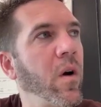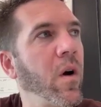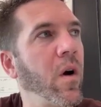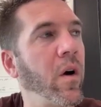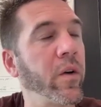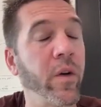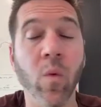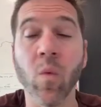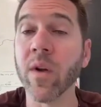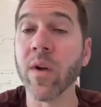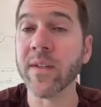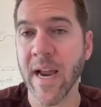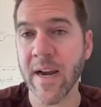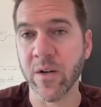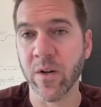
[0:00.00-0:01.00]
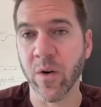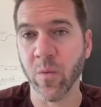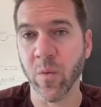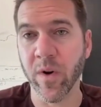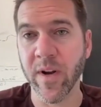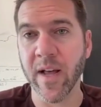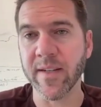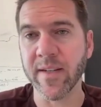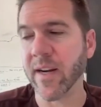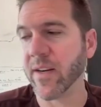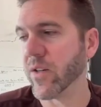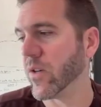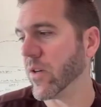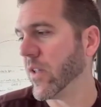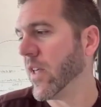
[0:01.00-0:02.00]
one technical and one
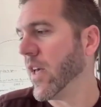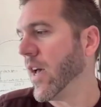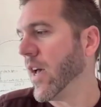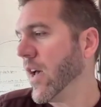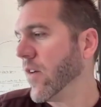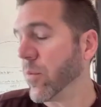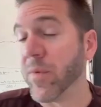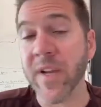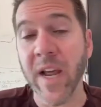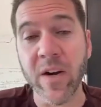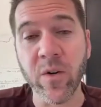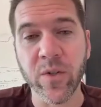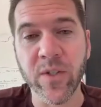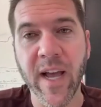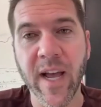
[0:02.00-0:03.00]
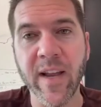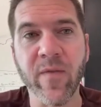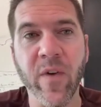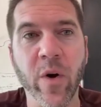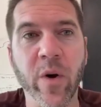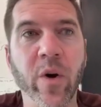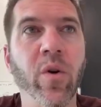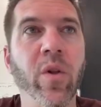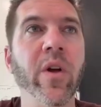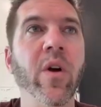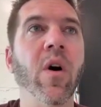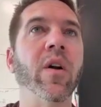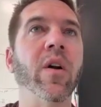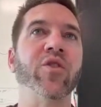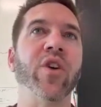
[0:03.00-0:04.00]
non-technical. From a technical side, very early
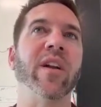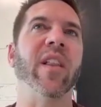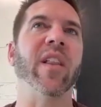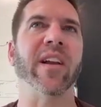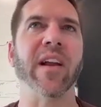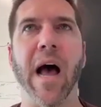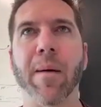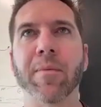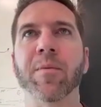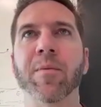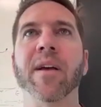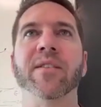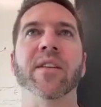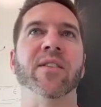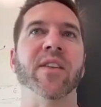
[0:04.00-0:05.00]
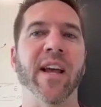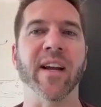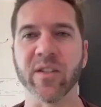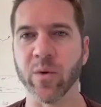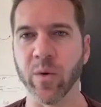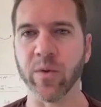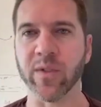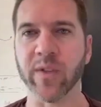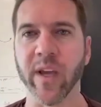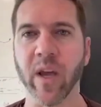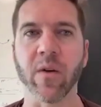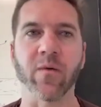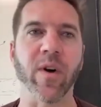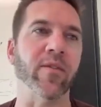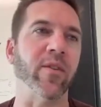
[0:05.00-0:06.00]
on, I tried to like optimize this thing so it would
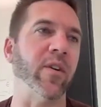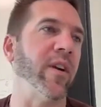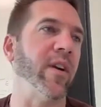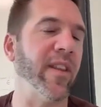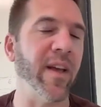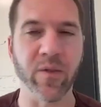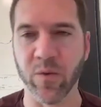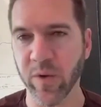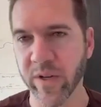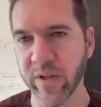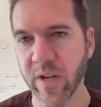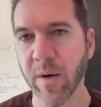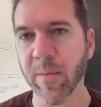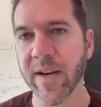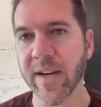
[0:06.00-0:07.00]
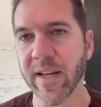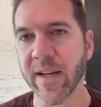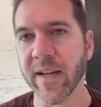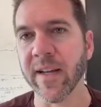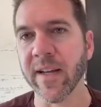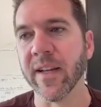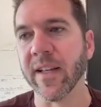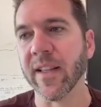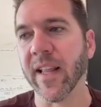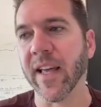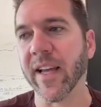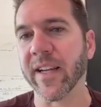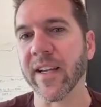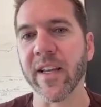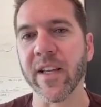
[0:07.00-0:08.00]
scale forever. That was a really dumb idea.
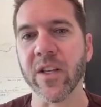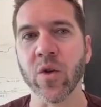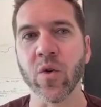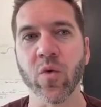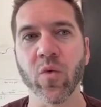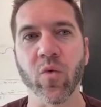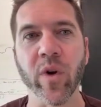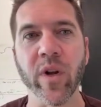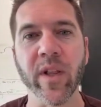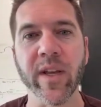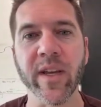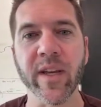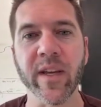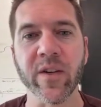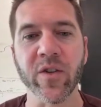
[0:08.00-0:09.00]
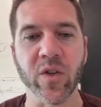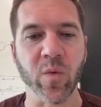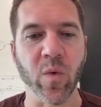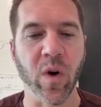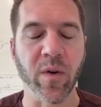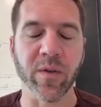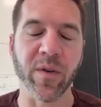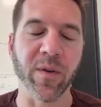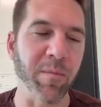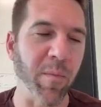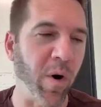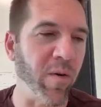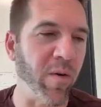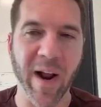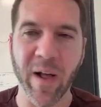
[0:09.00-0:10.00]
Like, you really just want,
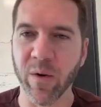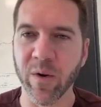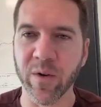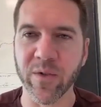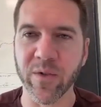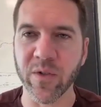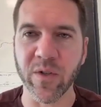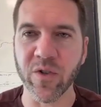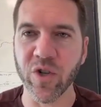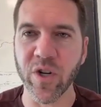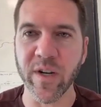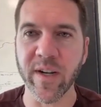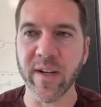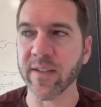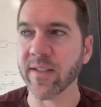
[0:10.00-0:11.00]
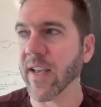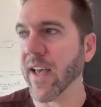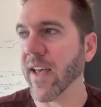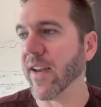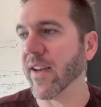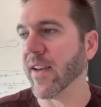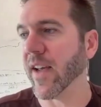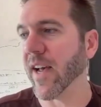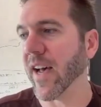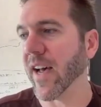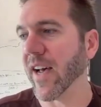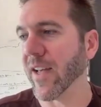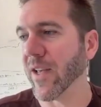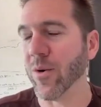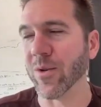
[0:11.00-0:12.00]
Martin Fowler is just a genius. And
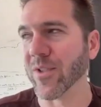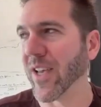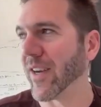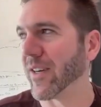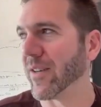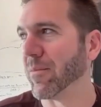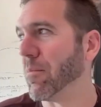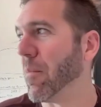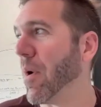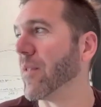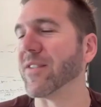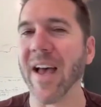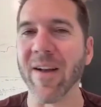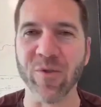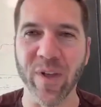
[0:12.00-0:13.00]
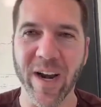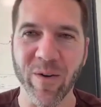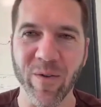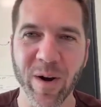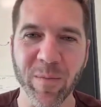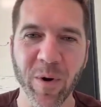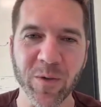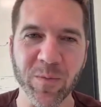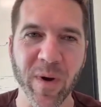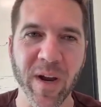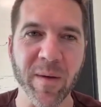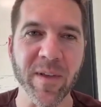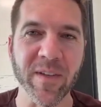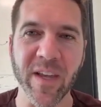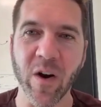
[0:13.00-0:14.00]
it was like months after that, I read a post by
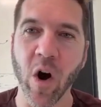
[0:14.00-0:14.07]
him that said,